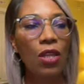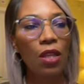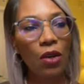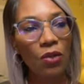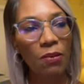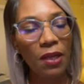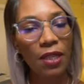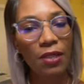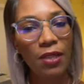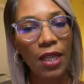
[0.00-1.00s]
Those being
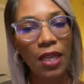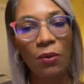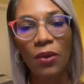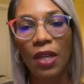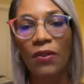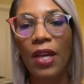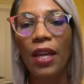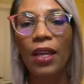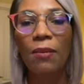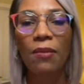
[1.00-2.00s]
said,
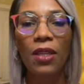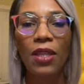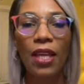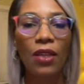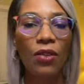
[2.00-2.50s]
they can